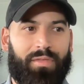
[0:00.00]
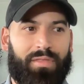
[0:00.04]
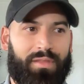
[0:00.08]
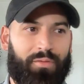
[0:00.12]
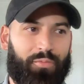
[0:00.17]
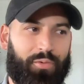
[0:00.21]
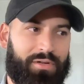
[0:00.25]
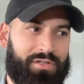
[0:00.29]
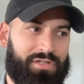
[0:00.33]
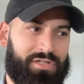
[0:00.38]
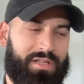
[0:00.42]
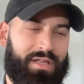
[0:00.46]

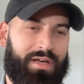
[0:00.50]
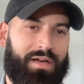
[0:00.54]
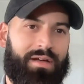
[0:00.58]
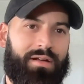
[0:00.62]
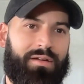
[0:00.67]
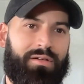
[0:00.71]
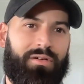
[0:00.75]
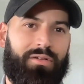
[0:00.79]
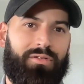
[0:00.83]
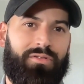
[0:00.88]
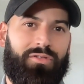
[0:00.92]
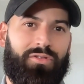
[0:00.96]
which
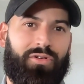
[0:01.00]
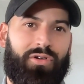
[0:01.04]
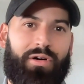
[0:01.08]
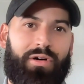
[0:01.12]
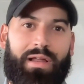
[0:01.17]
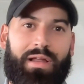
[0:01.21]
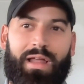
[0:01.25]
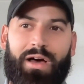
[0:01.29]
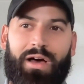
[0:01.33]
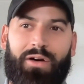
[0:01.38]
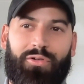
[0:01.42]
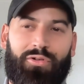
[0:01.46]
then
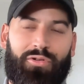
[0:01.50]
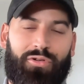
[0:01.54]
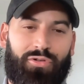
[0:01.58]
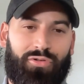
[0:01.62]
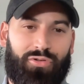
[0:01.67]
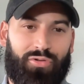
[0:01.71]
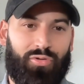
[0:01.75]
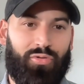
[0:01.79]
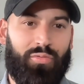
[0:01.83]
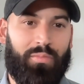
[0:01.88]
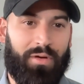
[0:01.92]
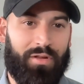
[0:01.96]
allow you to
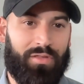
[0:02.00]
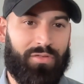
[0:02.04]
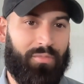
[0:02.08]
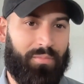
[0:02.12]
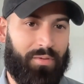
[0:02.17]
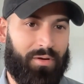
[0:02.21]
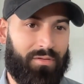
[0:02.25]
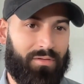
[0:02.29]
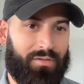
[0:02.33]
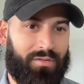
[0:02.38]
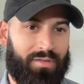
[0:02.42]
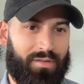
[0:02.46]
do month to
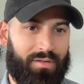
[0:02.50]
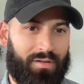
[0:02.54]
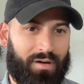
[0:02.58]
month,